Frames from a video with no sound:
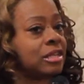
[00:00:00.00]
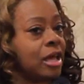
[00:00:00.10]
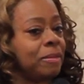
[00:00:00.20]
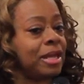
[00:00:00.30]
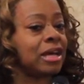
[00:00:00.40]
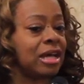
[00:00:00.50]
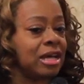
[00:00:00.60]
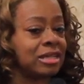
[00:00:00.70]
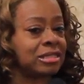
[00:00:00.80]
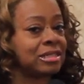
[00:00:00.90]
today,
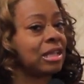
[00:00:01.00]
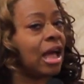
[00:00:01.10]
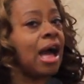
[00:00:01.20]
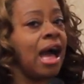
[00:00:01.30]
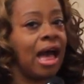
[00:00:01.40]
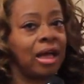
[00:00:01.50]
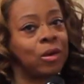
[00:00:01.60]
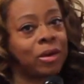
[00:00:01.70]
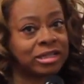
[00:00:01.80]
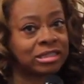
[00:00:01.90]
because I
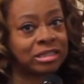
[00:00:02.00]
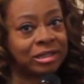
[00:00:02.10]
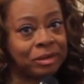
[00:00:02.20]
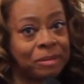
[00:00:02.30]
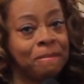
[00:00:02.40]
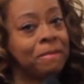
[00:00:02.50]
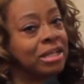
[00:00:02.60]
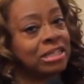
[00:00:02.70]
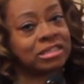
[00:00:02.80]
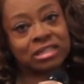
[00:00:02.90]
question
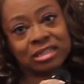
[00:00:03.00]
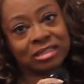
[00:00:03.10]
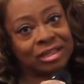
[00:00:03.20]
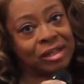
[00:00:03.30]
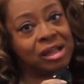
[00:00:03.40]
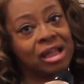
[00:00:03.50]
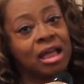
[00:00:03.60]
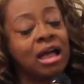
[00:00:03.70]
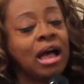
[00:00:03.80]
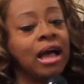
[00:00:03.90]
my decision.
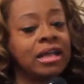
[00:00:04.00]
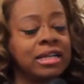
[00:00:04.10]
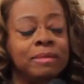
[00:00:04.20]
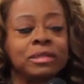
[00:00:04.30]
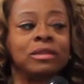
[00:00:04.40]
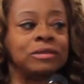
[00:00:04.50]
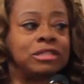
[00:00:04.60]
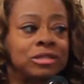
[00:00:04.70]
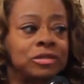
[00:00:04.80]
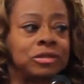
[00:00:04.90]
I adopted
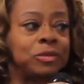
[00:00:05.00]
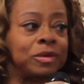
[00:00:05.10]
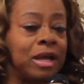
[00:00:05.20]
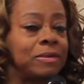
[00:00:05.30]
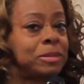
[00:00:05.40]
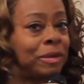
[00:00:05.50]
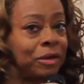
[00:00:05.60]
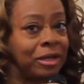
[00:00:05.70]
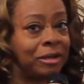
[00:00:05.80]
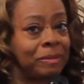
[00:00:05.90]
3 children when I was
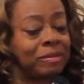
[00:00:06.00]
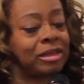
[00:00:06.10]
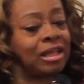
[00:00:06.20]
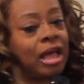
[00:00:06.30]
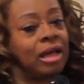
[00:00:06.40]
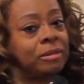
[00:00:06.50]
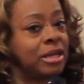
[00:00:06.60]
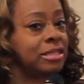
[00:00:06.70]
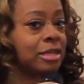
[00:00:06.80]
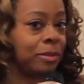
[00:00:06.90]
married. I'm
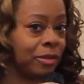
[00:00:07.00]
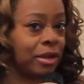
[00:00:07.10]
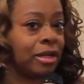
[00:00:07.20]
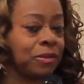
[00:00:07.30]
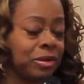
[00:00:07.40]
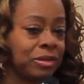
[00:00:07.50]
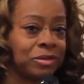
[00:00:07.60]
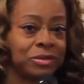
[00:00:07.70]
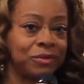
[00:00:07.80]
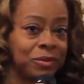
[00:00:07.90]
now separated, going
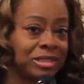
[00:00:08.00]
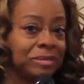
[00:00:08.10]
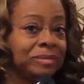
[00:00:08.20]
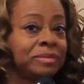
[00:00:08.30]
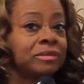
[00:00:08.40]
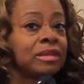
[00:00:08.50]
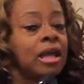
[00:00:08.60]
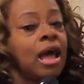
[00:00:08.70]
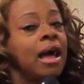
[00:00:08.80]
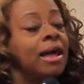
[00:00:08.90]
through a
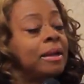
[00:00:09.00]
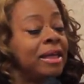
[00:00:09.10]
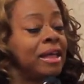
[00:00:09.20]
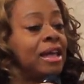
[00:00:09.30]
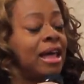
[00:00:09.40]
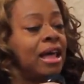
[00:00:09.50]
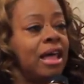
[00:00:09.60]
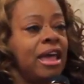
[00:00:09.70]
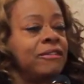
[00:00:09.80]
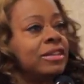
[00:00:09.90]
divorce.
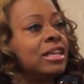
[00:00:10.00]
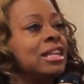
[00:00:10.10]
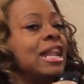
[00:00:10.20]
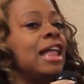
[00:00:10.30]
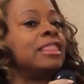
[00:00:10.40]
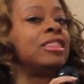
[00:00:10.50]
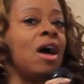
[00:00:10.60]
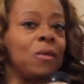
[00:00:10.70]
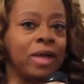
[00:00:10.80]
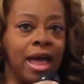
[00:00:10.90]
Everything that I
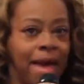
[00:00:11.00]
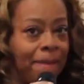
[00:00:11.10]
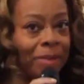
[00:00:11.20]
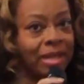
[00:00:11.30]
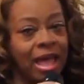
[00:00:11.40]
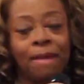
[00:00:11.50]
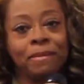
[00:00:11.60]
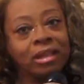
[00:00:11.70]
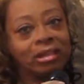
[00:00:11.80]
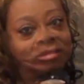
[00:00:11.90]
thought would happen,
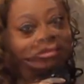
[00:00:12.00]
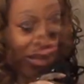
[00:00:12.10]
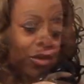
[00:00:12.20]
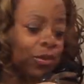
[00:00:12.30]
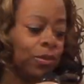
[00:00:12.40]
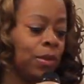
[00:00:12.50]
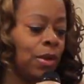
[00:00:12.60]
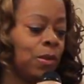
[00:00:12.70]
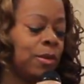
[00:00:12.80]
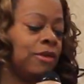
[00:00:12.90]
you know,
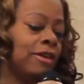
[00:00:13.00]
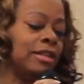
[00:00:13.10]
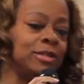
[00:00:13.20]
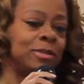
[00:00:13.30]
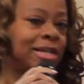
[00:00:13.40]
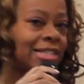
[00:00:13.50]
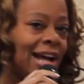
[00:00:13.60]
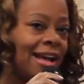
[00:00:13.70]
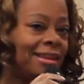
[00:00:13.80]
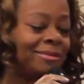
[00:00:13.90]
what if I lose my
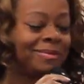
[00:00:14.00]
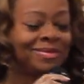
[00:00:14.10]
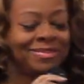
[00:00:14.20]
job?